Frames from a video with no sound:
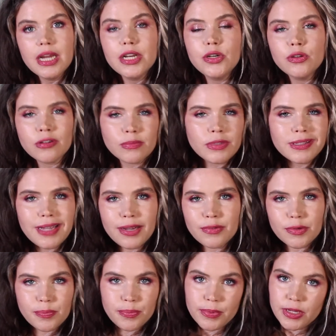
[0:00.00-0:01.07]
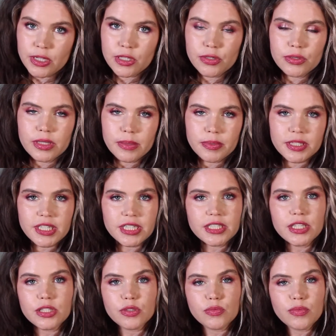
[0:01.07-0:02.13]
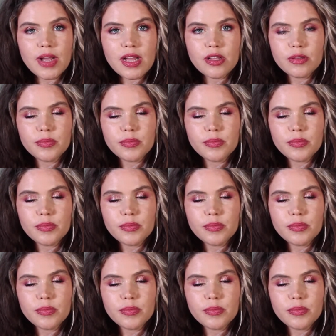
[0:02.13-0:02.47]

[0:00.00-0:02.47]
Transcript: Normally I would include lipsticks as well,